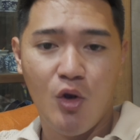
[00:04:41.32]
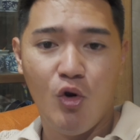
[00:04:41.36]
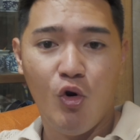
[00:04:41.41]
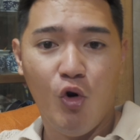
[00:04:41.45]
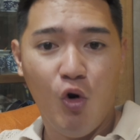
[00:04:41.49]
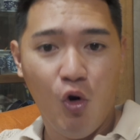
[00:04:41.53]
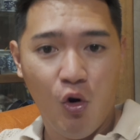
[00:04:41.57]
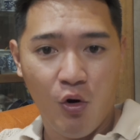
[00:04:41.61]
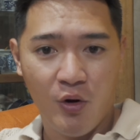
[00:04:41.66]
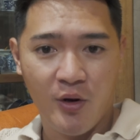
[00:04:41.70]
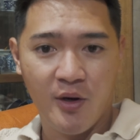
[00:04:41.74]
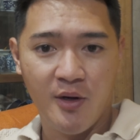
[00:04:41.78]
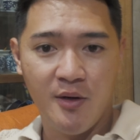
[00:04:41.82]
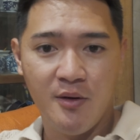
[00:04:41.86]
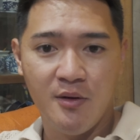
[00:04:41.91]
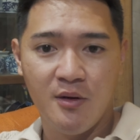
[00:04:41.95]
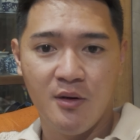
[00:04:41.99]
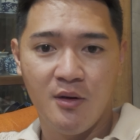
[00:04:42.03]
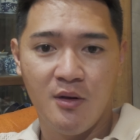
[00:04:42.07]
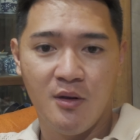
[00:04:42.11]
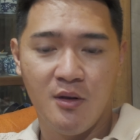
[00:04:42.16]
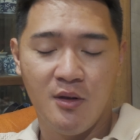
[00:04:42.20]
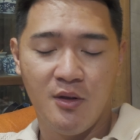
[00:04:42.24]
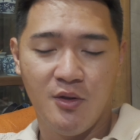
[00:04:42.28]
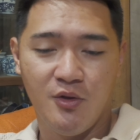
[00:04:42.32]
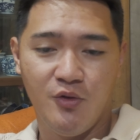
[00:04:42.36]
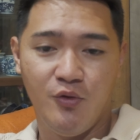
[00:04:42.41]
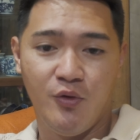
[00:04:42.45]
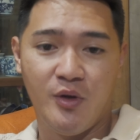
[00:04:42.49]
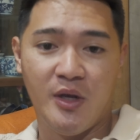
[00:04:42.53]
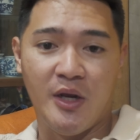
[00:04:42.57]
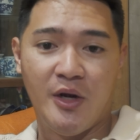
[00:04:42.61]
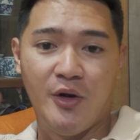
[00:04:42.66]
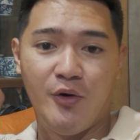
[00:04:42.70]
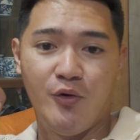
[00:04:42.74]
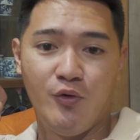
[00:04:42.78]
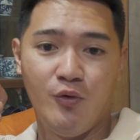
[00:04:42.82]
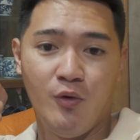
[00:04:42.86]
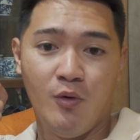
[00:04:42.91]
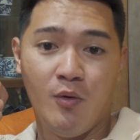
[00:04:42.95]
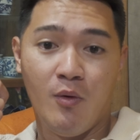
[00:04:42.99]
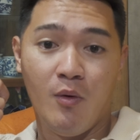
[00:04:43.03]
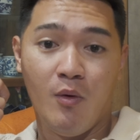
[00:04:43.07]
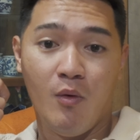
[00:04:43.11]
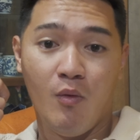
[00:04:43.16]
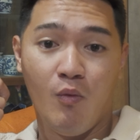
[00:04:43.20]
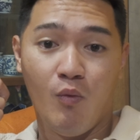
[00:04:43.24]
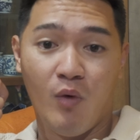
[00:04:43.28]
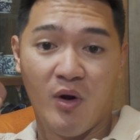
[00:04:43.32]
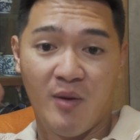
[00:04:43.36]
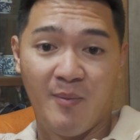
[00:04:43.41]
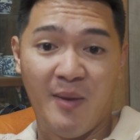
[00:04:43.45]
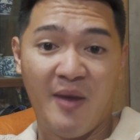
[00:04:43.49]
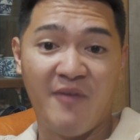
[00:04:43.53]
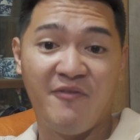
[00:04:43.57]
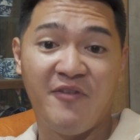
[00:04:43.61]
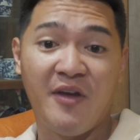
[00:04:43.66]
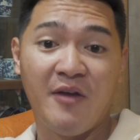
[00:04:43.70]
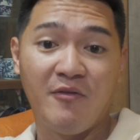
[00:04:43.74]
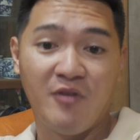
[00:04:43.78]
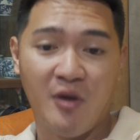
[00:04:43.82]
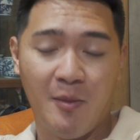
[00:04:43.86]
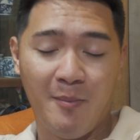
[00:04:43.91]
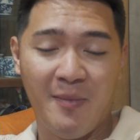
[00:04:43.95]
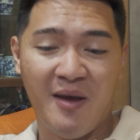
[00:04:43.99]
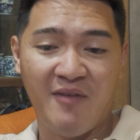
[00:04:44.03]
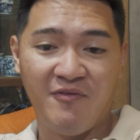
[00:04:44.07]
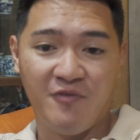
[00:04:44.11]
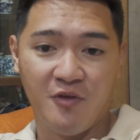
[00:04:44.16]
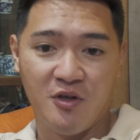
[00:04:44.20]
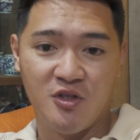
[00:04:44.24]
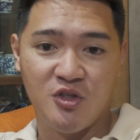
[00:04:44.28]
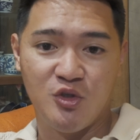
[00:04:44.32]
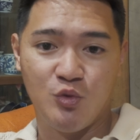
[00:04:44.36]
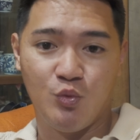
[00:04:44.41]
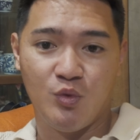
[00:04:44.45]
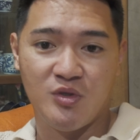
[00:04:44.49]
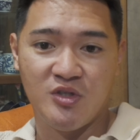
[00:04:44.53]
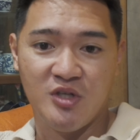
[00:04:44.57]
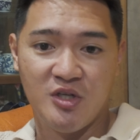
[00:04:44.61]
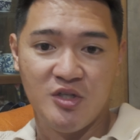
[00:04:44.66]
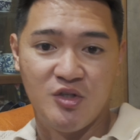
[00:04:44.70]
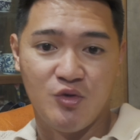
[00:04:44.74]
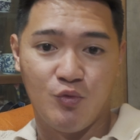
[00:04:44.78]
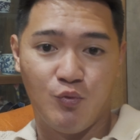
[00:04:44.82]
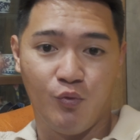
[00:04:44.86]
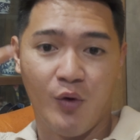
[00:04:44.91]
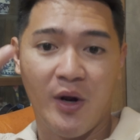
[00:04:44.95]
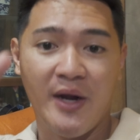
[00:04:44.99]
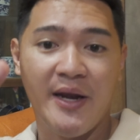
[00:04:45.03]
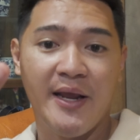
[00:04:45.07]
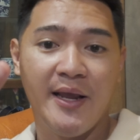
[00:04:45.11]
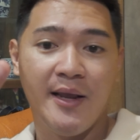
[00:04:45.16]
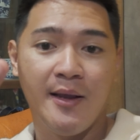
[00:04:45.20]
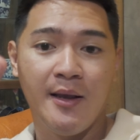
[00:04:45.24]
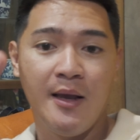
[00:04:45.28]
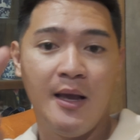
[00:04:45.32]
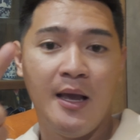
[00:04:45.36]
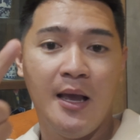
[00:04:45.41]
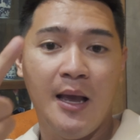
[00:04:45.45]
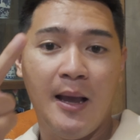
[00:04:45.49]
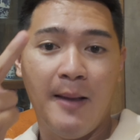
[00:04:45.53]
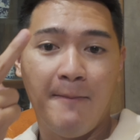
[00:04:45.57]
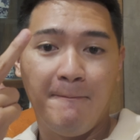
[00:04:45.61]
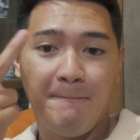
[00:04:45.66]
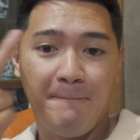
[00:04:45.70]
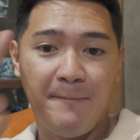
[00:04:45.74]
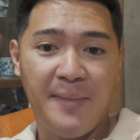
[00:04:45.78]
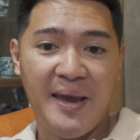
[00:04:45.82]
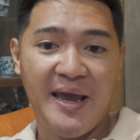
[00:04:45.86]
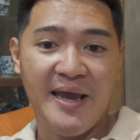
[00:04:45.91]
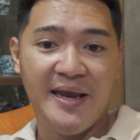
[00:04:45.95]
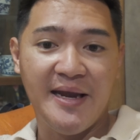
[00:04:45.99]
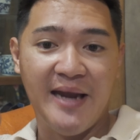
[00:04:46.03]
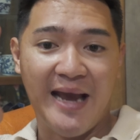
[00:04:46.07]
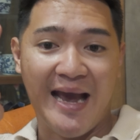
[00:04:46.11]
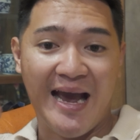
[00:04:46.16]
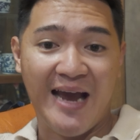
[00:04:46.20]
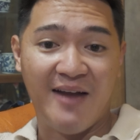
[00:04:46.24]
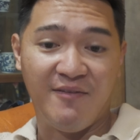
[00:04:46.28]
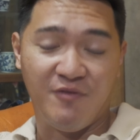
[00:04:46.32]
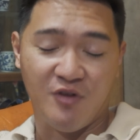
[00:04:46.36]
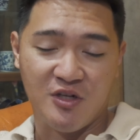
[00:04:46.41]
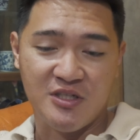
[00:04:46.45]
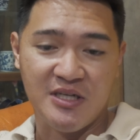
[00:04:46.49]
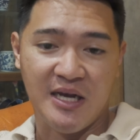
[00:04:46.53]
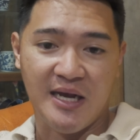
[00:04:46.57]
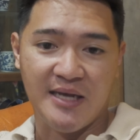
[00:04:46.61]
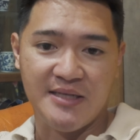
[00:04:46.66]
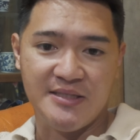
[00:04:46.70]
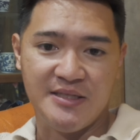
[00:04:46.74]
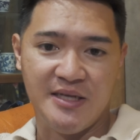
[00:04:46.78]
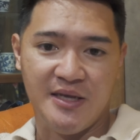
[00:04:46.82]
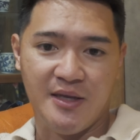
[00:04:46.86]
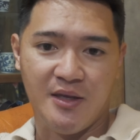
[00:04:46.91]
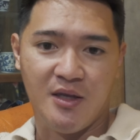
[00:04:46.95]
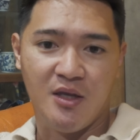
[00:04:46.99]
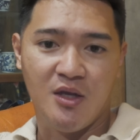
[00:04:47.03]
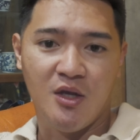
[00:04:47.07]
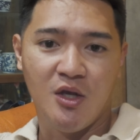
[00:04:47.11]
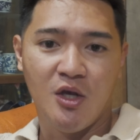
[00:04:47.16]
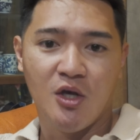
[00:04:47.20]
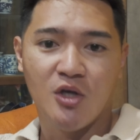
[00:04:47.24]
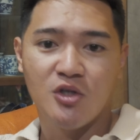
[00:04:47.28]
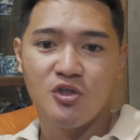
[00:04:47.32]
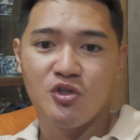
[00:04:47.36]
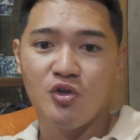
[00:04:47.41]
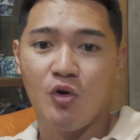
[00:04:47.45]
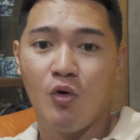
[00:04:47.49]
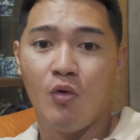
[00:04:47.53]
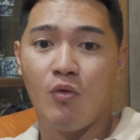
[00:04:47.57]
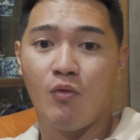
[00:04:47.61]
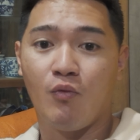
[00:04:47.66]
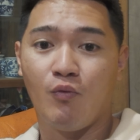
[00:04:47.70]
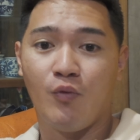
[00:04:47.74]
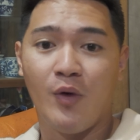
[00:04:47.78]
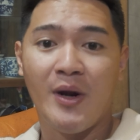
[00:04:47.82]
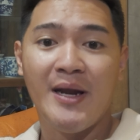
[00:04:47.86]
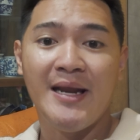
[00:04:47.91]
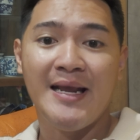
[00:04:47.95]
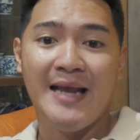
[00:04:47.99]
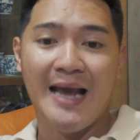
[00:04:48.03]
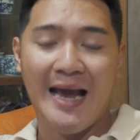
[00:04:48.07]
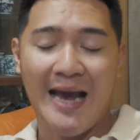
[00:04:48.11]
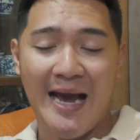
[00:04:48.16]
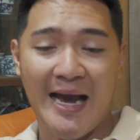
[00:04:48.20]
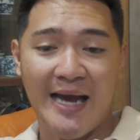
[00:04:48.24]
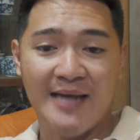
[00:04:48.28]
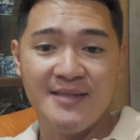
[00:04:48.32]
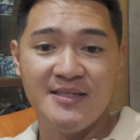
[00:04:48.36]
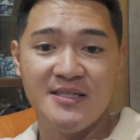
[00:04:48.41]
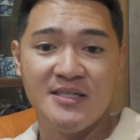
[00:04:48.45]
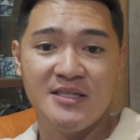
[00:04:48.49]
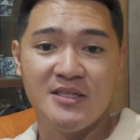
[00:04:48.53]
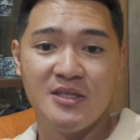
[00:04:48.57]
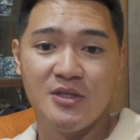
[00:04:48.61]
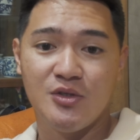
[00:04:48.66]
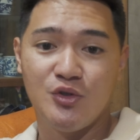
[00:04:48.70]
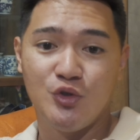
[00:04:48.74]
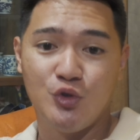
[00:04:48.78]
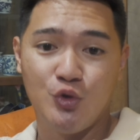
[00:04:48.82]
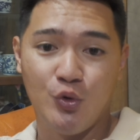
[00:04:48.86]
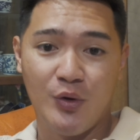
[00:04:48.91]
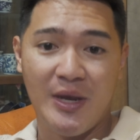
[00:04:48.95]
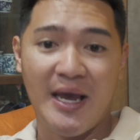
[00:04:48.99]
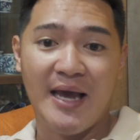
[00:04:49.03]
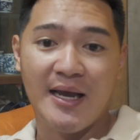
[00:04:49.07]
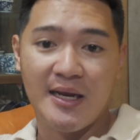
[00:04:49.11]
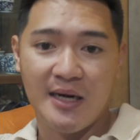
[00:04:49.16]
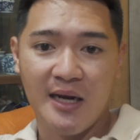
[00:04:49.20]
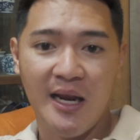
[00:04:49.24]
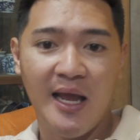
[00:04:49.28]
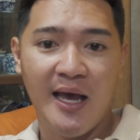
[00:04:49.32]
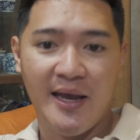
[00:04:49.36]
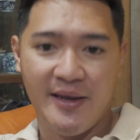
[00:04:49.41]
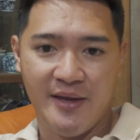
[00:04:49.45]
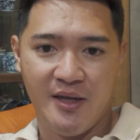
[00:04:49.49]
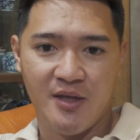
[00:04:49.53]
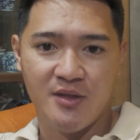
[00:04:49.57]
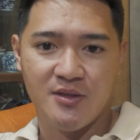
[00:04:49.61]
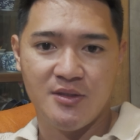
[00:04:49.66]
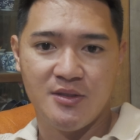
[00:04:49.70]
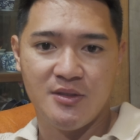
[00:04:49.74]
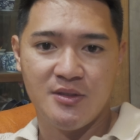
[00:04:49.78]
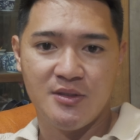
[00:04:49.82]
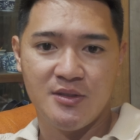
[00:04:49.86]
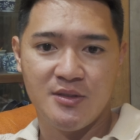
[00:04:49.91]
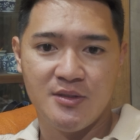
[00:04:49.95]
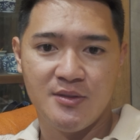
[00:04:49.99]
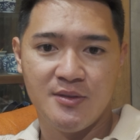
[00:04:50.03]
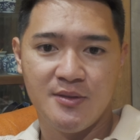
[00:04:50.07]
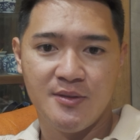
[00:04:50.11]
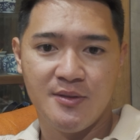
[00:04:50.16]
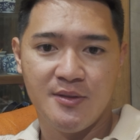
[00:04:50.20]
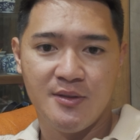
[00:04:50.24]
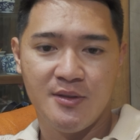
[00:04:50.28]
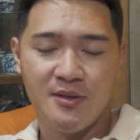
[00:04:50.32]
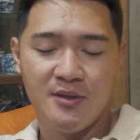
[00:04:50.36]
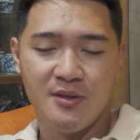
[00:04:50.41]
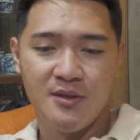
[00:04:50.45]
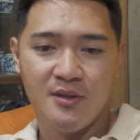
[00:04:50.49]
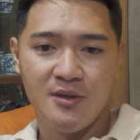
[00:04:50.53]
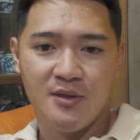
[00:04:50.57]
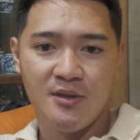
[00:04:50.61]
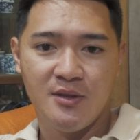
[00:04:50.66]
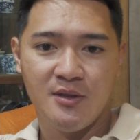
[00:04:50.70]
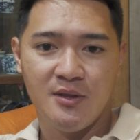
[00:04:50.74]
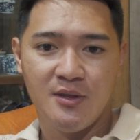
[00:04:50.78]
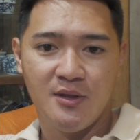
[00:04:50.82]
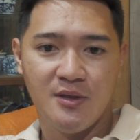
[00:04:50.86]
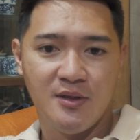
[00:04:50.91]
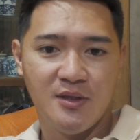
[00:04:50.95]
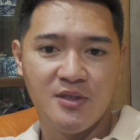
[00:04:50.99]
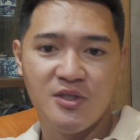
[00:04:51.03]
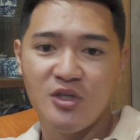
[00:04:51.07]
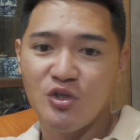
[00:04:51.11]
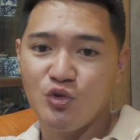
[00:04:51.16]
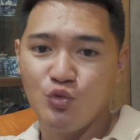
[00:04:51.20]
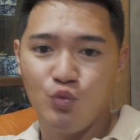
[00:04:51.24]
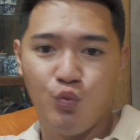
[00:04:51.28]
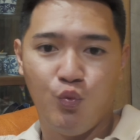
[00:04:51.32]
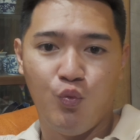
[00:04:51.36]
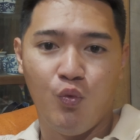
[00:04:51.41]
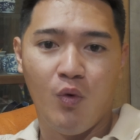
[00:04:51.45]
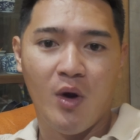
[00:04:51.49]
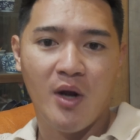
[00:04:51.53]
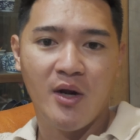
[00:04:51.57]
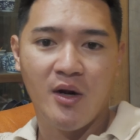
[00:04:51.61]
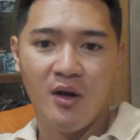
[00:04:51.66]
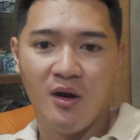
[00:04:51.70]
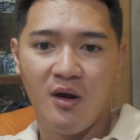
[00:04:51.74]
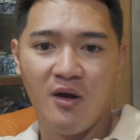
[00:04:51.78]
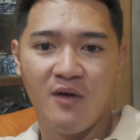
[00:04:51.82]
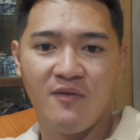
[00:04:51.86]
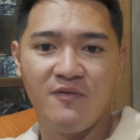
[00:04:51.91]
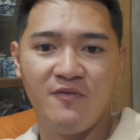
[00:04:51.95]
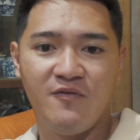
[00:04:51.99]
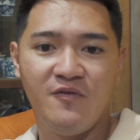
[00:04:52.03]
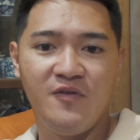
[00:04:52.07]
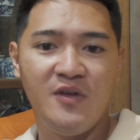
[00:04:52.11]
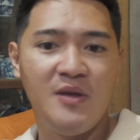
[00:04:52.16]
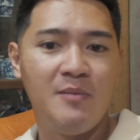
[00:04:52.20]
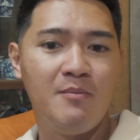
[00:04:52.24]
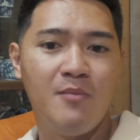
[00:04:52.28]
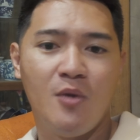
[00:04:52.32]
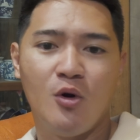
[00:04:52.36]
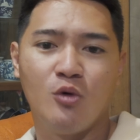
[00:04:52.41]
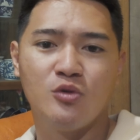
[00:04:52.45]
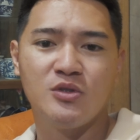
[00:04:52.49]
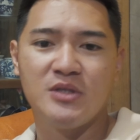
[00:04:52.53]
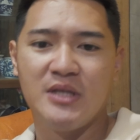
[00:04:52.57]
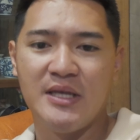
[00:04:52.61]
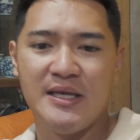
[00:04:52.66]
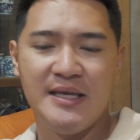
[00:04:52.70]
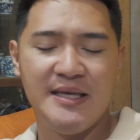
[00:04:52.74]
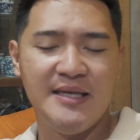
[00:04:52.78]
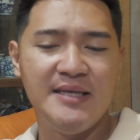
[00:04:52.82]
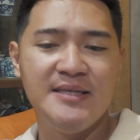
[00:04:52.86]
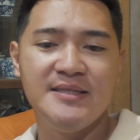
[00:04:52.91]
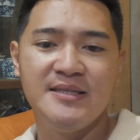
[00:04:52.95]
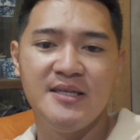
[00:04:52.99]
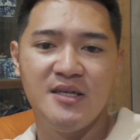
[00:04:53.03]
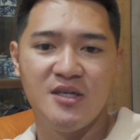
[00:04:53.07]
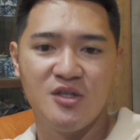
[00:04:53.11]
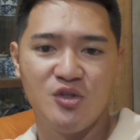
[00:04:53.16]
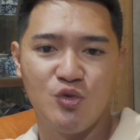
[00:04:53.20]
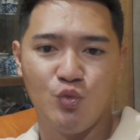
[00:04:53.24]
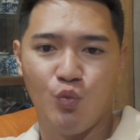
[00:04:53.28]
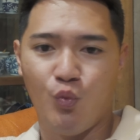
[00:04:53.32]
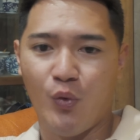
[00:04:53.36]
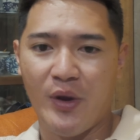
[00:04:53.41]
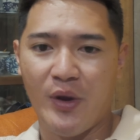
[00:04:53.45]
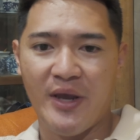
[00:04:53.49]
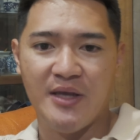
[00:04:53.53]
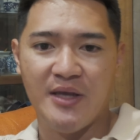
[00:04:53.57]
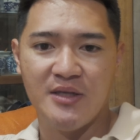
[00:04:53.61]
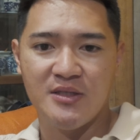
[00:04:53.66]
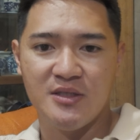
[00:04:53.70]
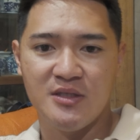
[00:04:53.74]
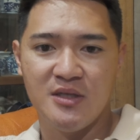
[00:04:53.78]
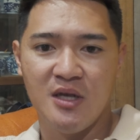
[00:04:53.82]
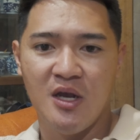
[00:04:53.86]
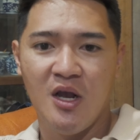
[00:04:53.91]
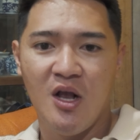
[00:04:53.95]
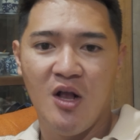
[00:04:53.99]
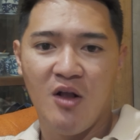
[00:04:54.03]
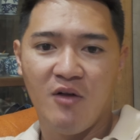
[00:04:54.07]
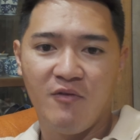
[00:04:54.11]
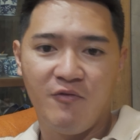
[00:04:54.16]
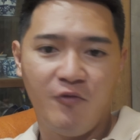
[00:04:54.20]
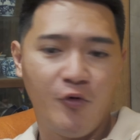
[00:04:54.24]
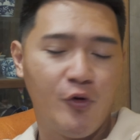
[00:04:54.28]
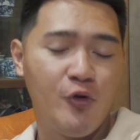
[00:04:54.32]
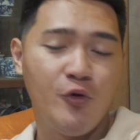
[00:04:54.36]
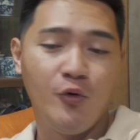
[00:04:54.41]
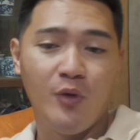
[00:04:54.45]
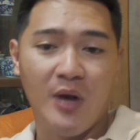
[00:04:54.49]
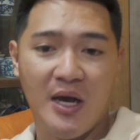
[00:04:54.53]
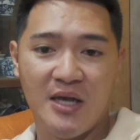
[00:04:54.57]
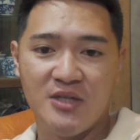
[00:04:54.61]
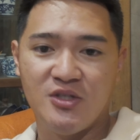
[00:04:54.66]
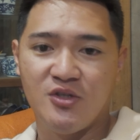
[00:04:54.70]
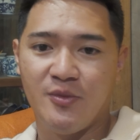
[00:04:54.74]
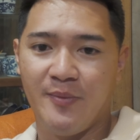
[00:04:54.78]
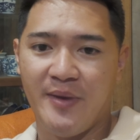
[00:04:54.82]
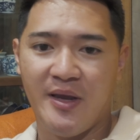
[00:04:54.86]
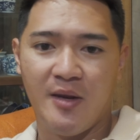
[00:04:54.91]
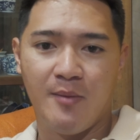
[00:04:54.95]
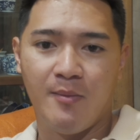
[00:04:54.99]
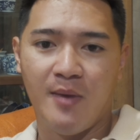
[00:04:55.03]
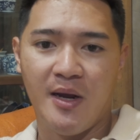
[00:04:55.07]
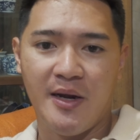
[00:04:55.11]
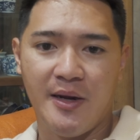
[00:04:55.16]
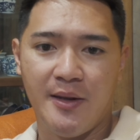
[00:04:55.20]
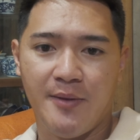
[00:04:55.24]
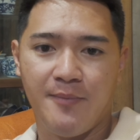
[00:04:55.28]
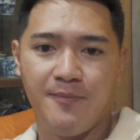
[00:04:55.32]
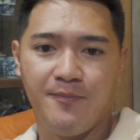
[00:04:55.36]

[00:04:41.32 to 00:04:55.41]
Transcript: Or you can do one of my favorite methods, which is running paid advertising. So running ads to get clients. This is one of the most easiest ways for you guys to make money.